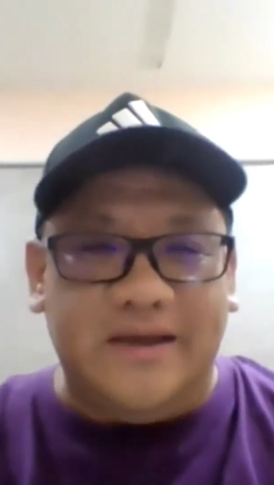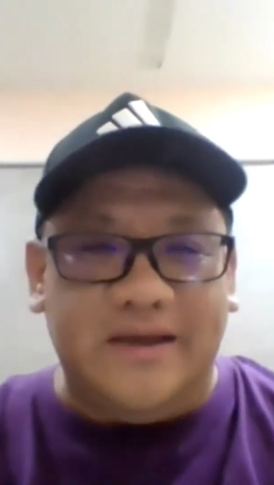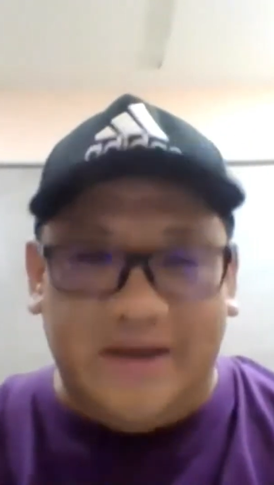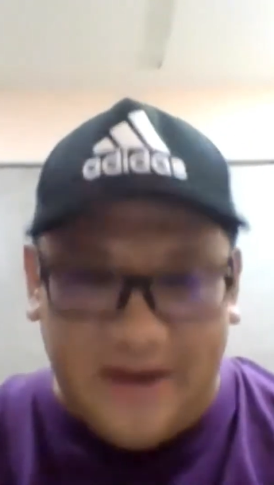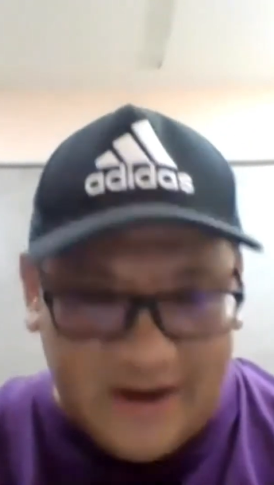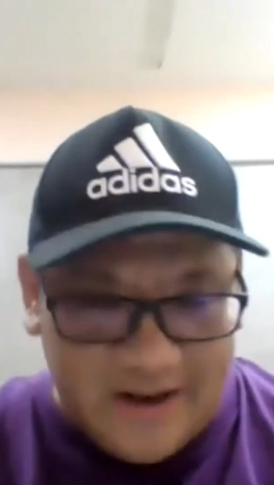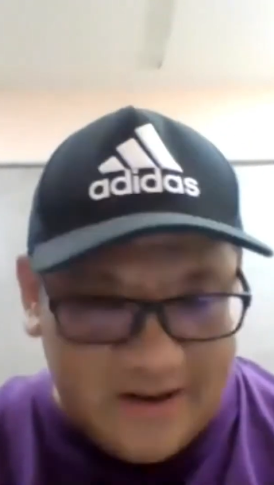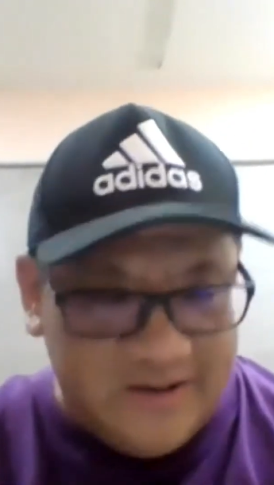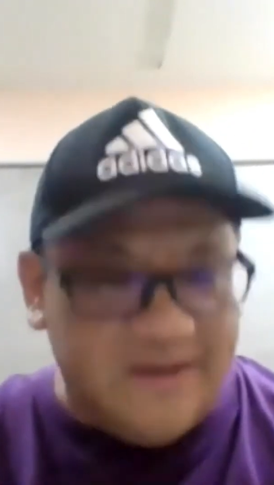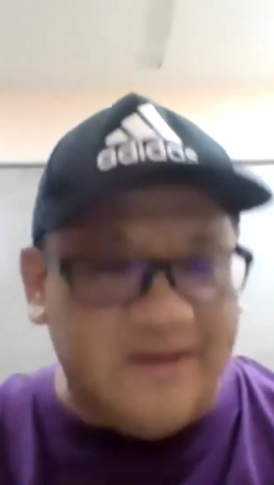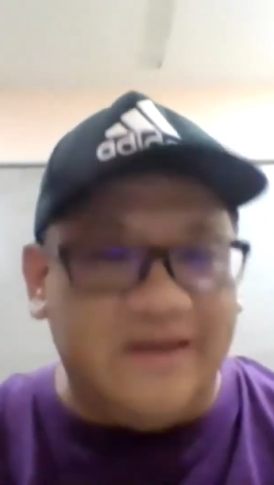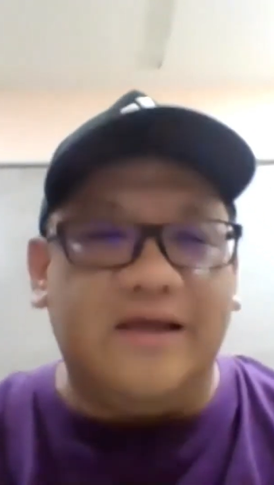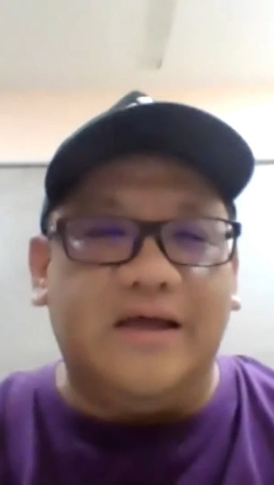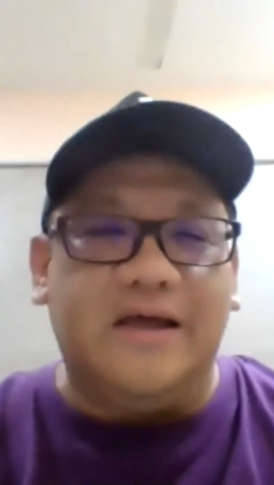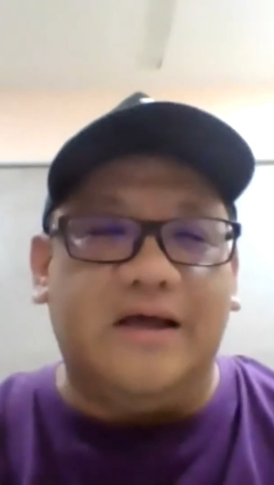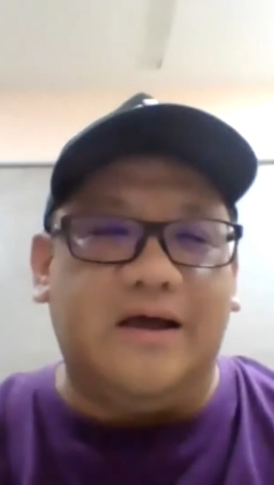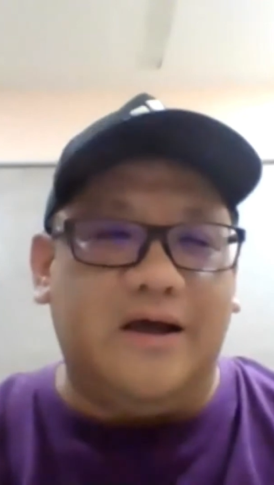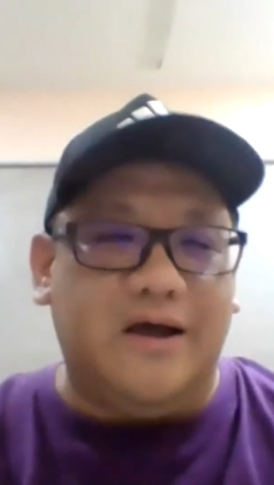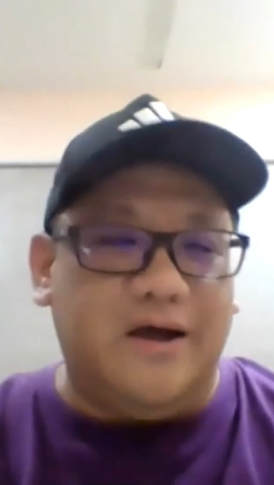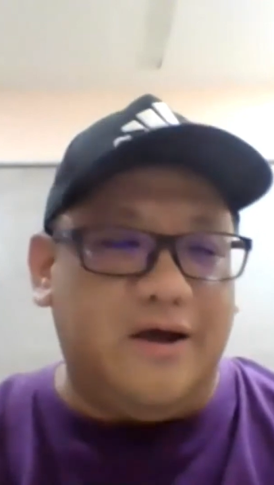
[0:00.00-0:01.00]
And
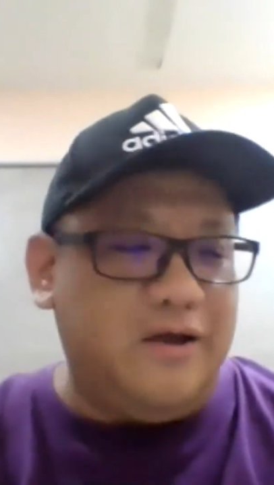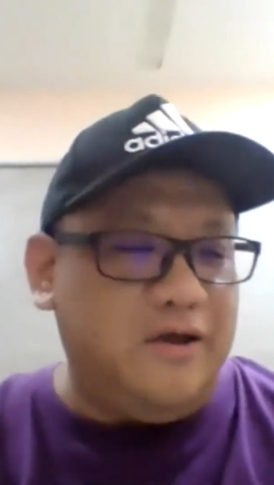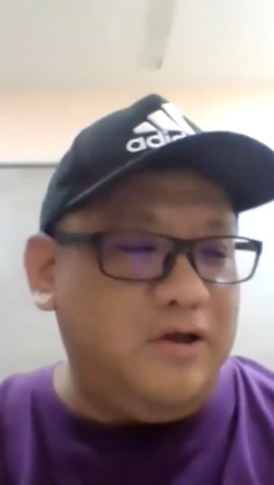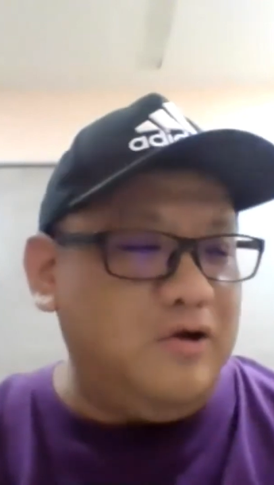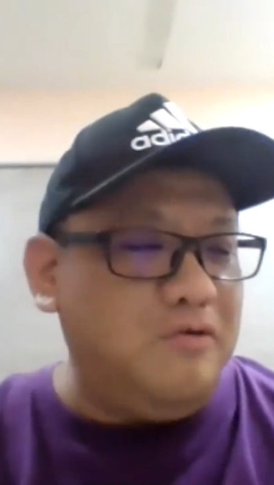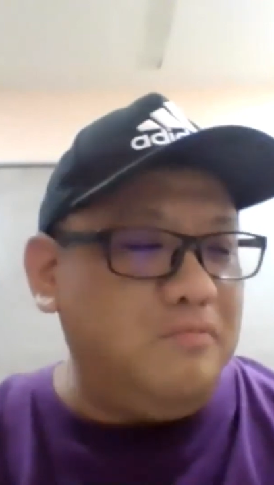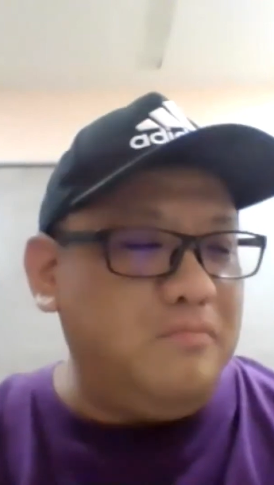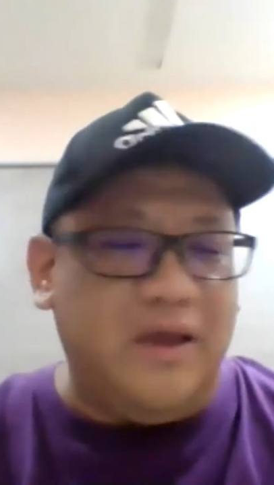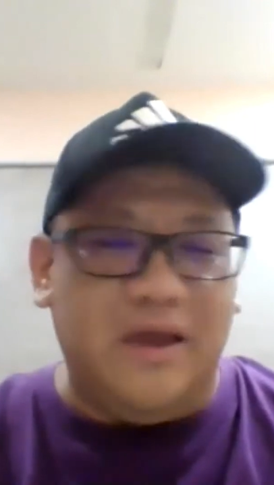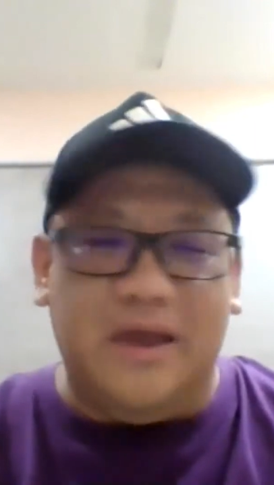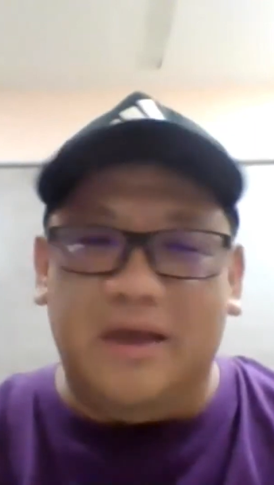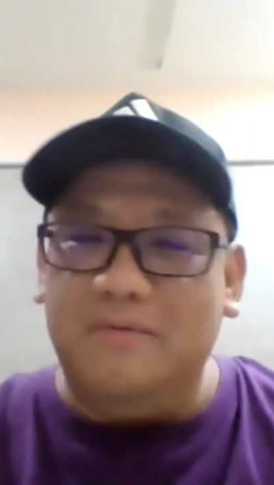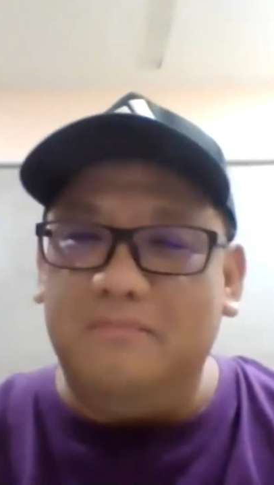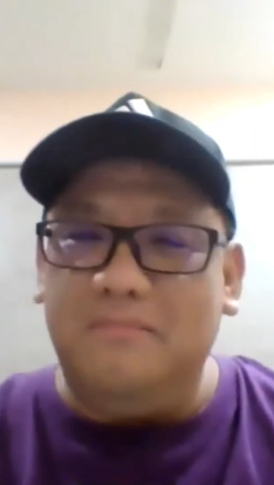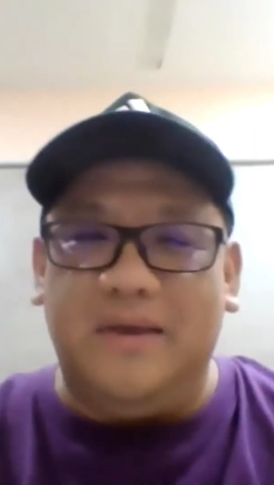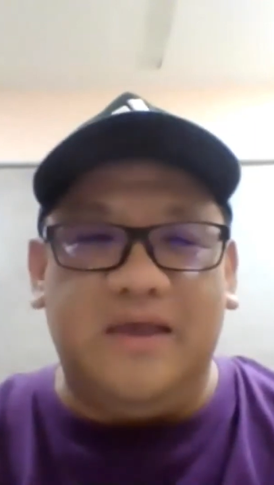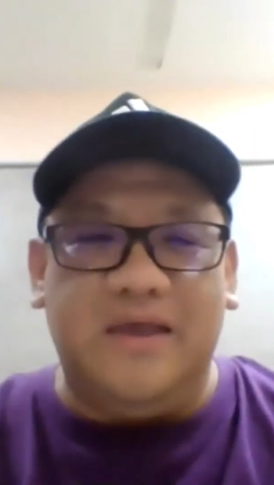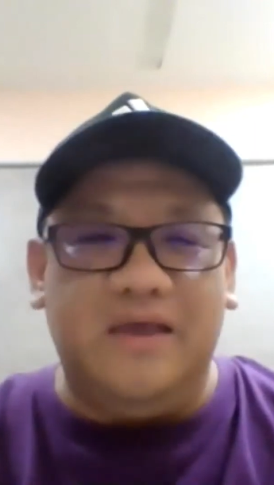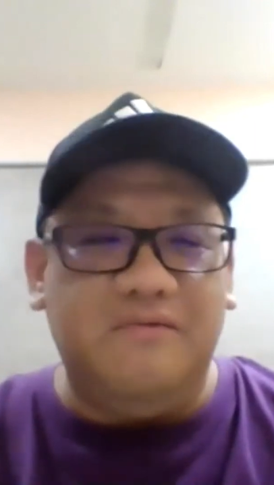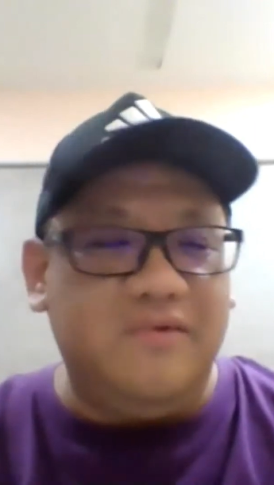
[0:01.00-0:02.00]
you may
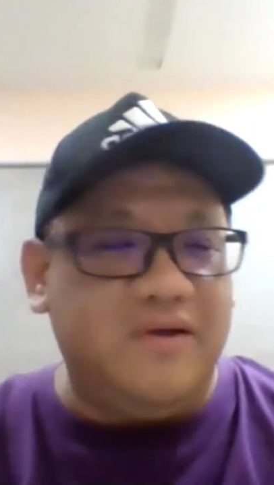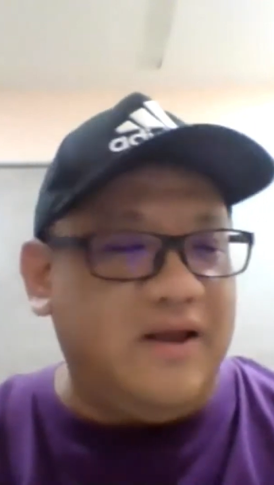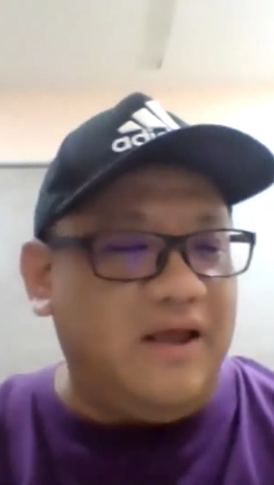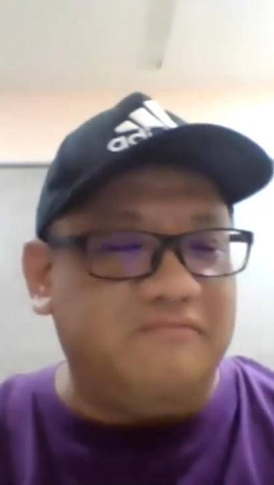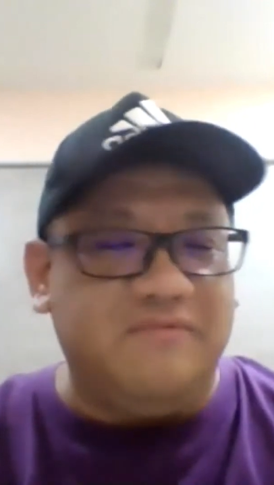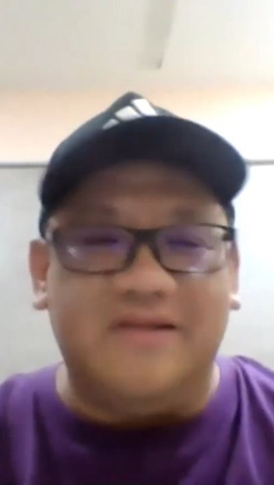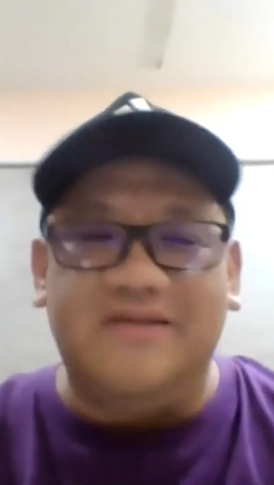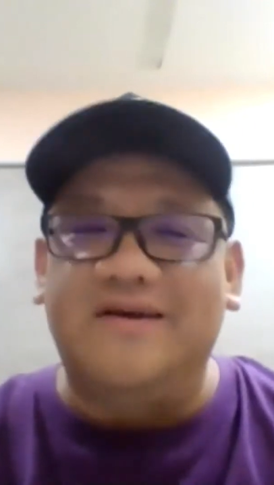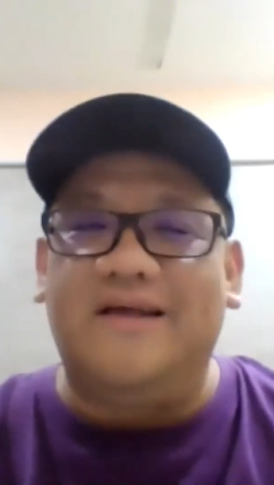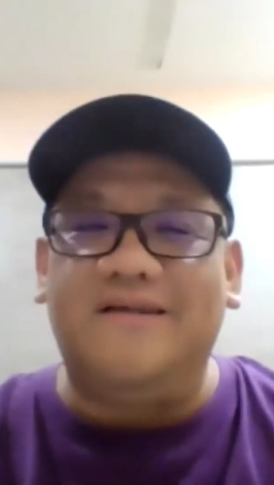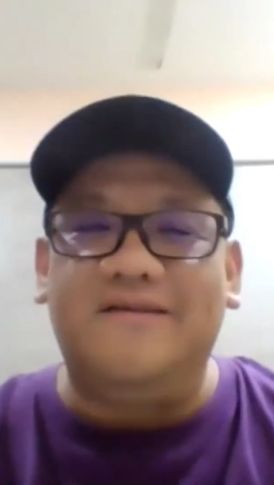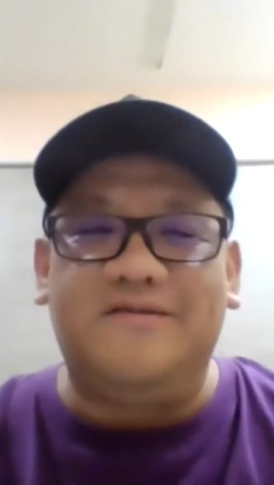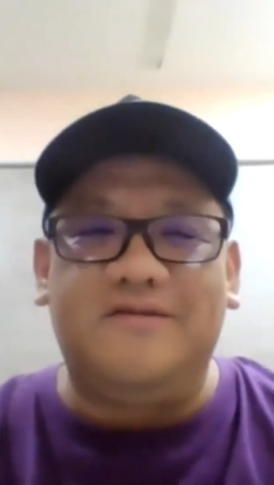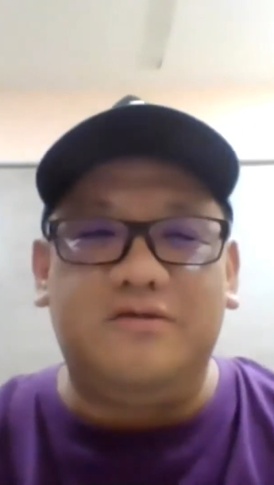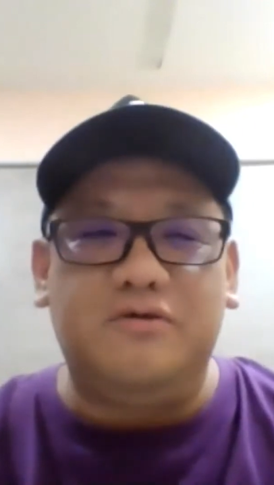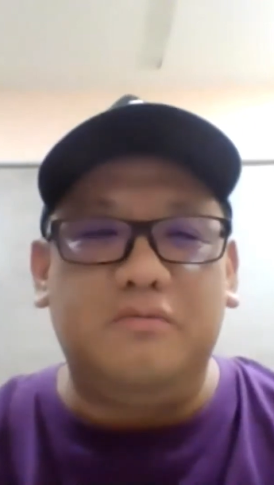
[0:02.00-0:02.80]
even have a chance